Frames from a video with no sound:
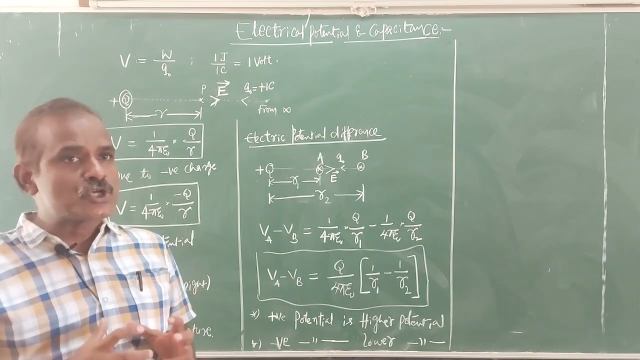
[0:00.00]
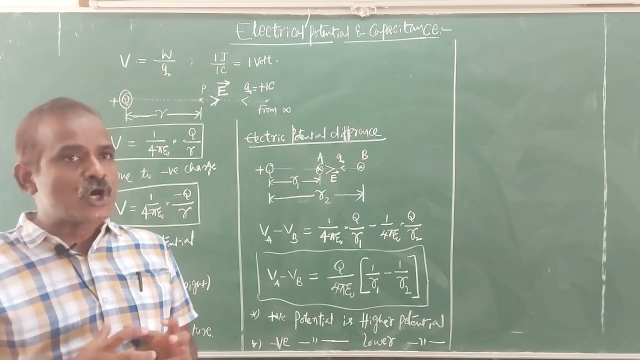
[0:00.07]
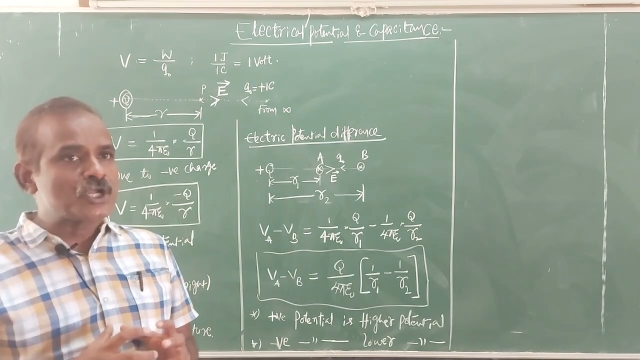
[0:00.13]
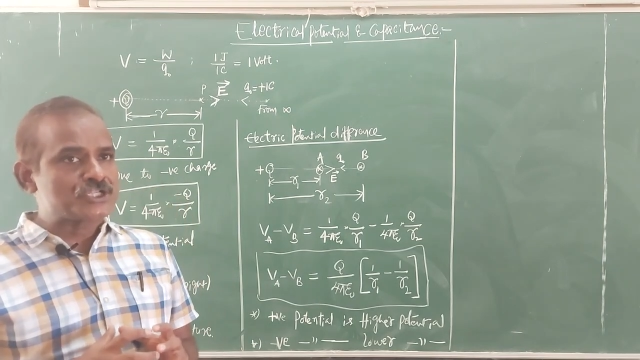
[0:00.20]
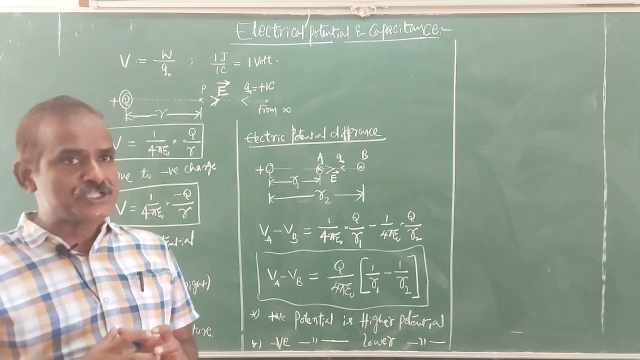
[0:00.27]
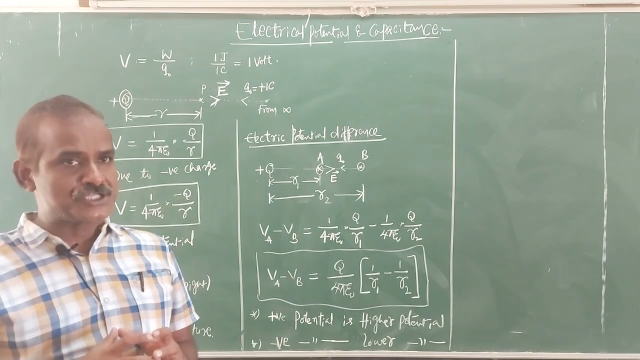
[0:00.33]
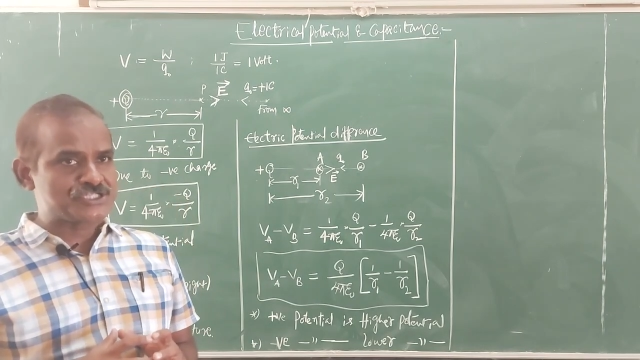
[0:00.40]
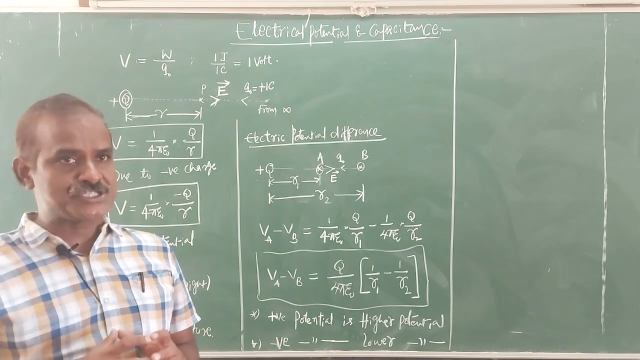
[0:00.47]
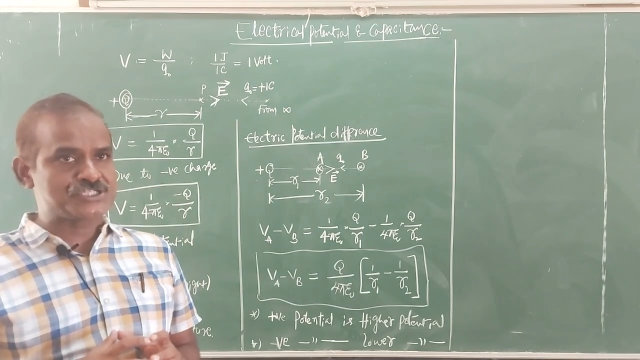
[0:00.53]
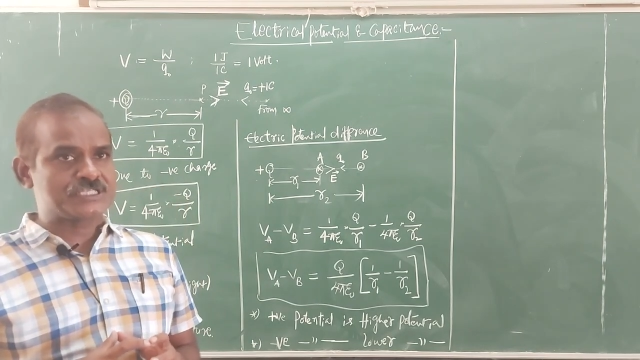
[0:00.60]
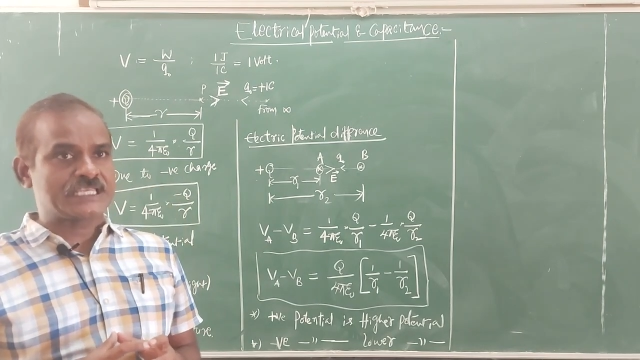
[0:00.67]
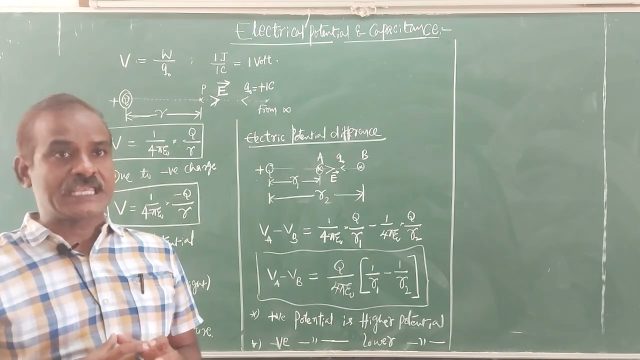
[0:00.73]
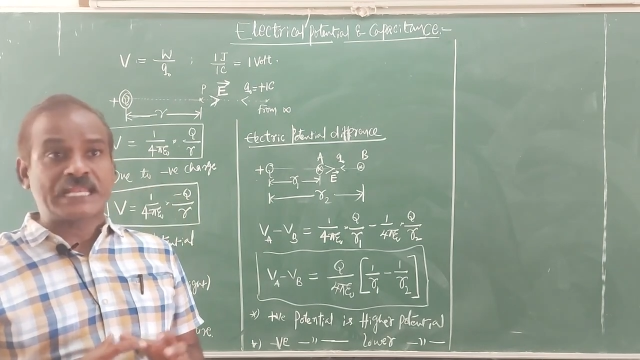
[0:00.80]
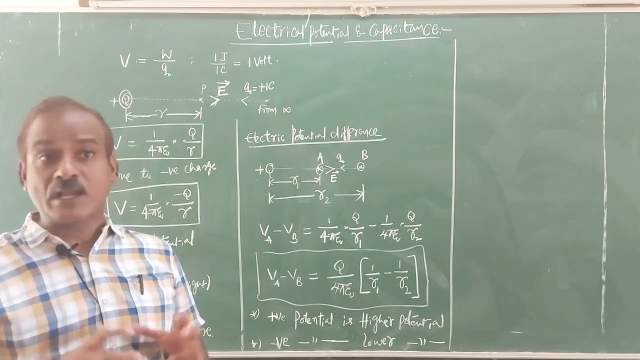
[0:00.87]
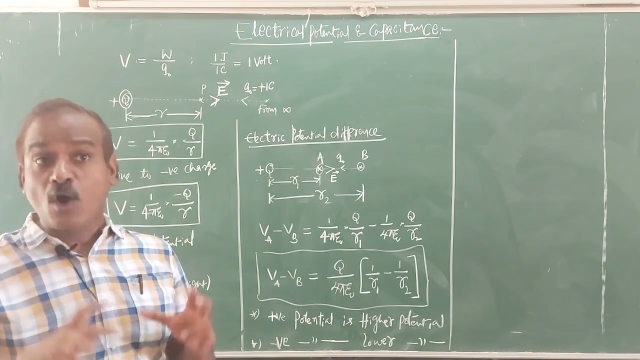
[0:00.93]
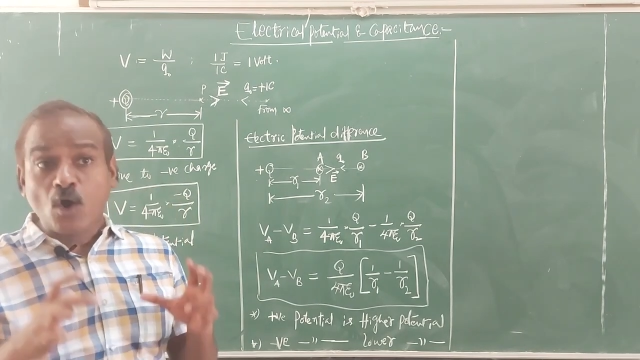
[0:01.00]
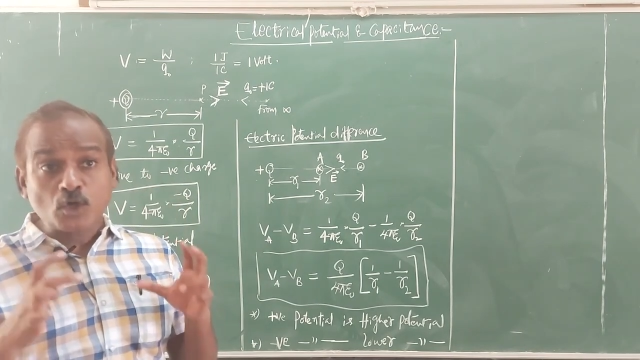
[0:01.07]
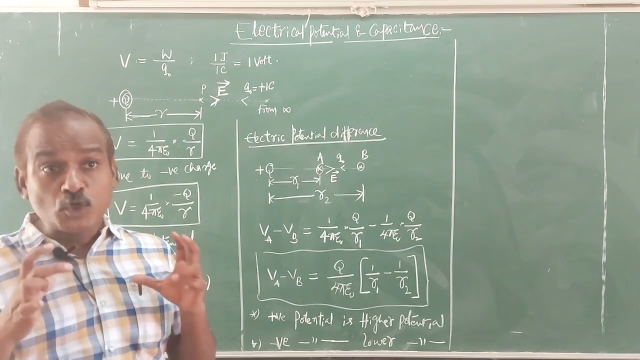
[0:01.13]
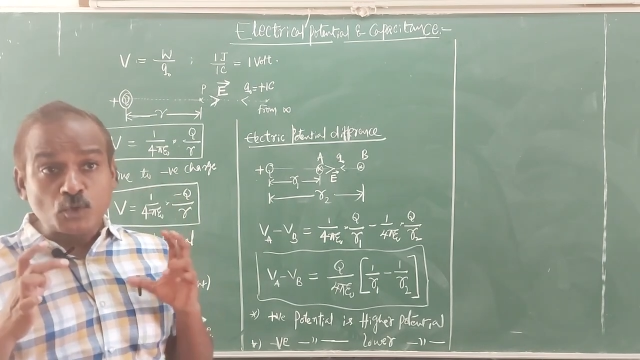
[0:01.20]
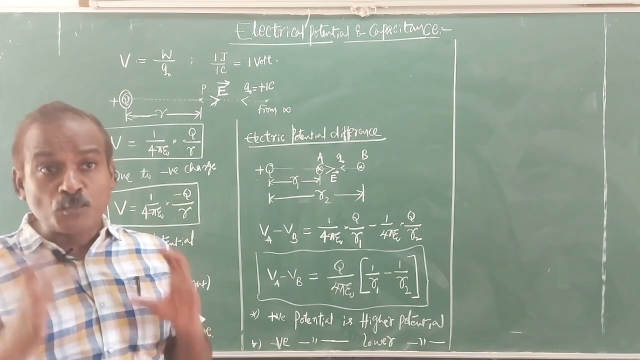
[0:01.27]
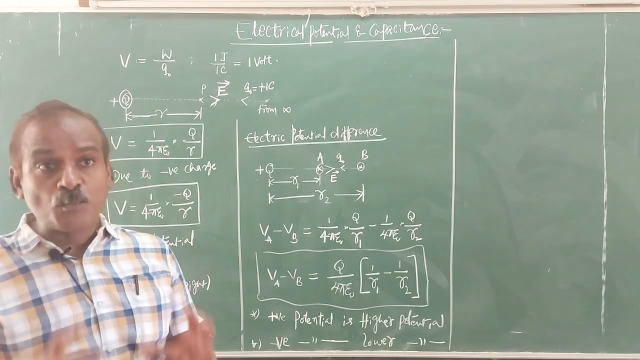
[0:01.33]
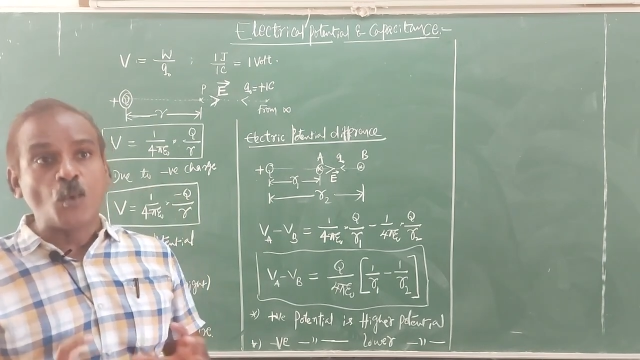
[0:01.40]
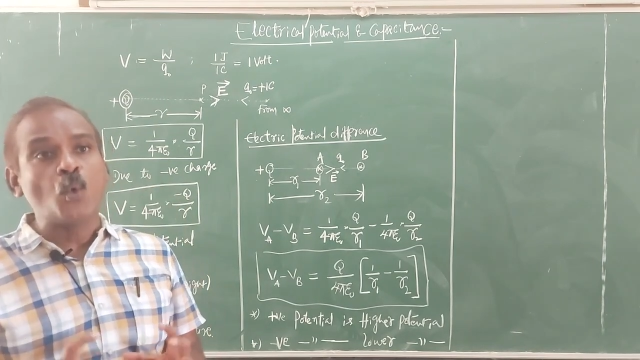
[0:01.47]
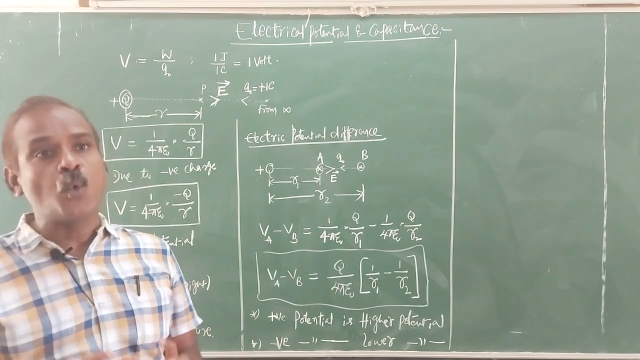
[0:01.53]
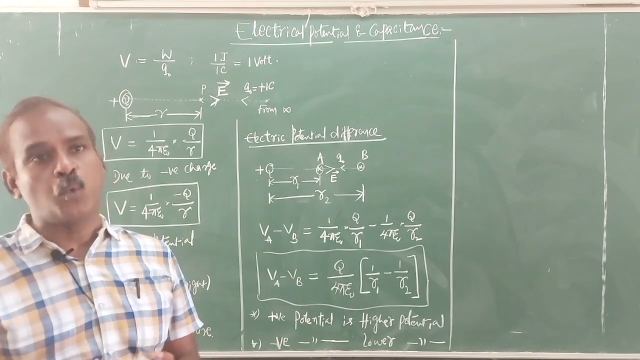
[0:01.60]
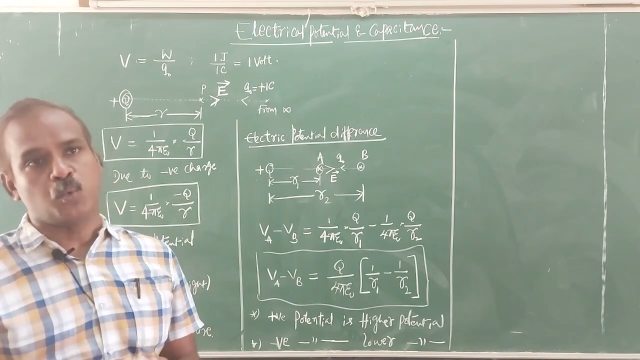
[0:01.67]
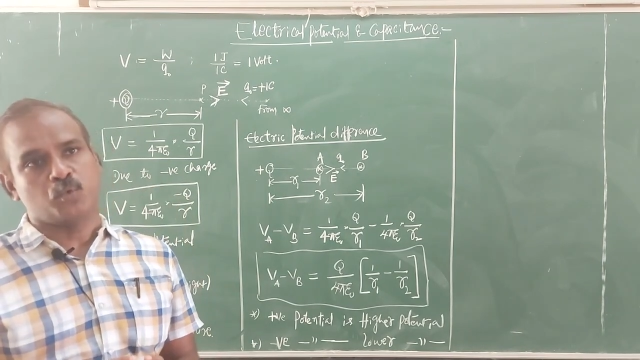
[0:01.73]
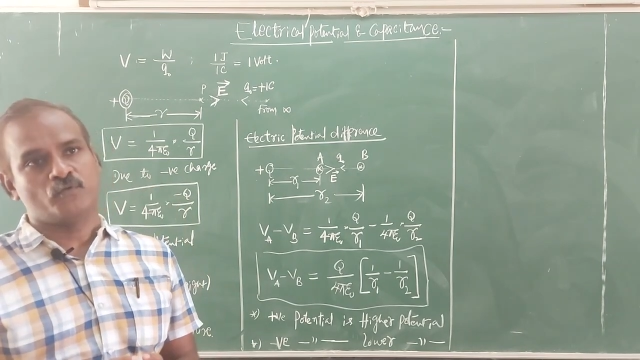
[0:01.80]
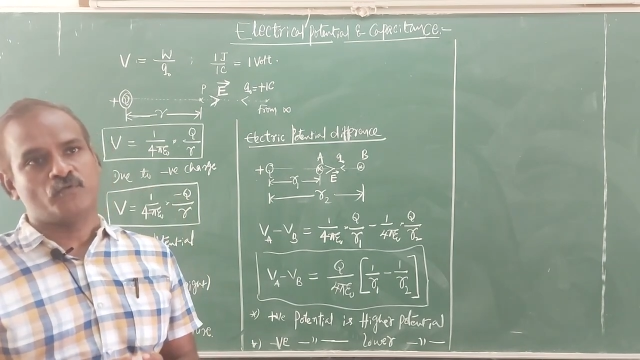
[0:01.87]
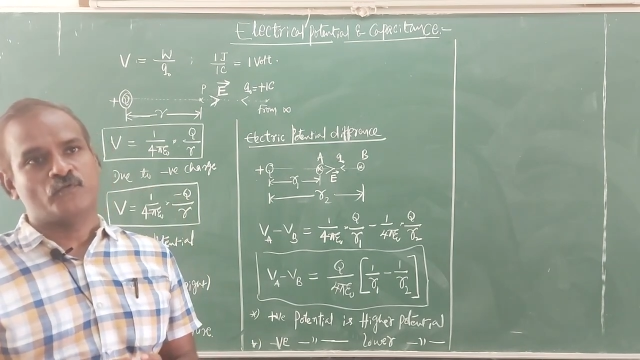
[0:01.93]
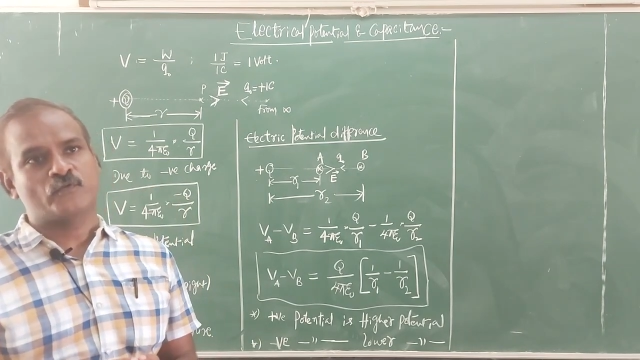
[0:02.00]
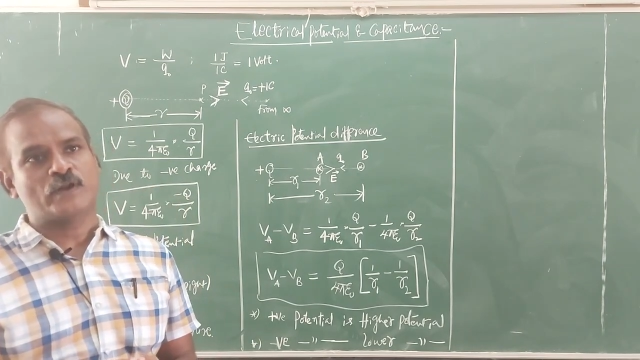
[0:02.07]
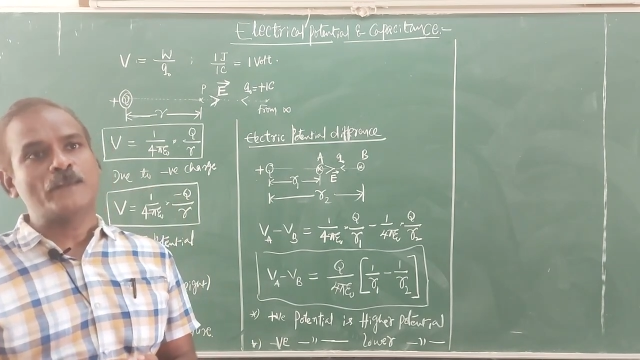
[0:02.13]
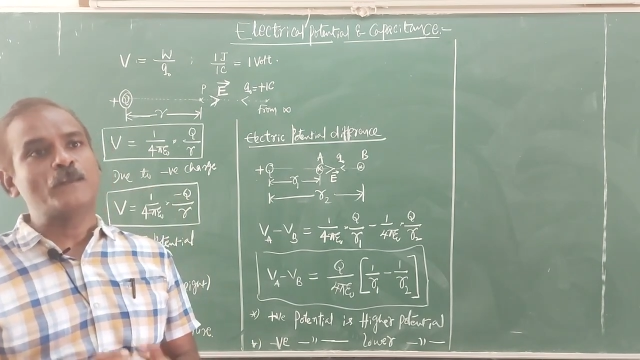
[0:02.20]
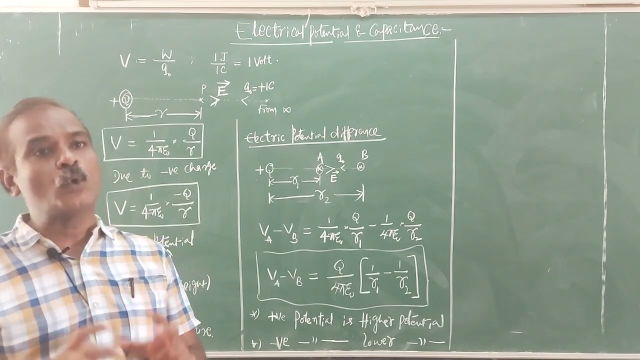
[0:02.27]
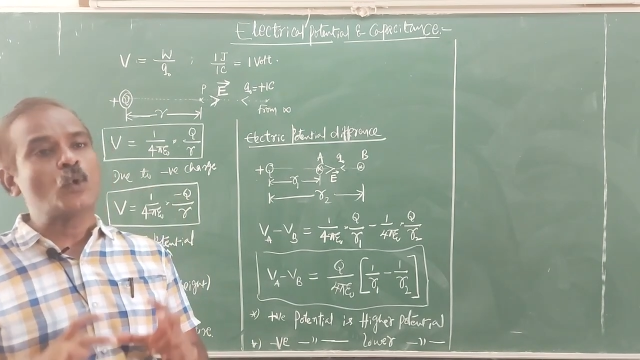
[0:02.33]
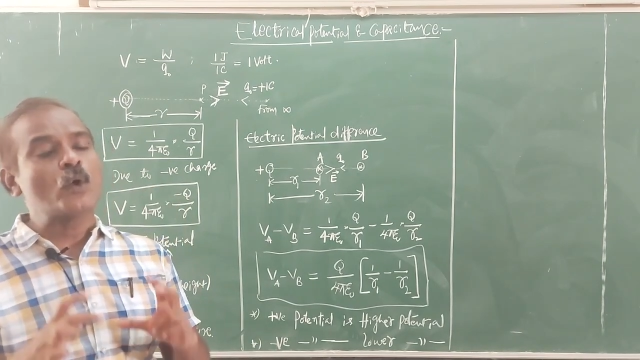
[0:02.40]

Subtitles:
charges cannot move from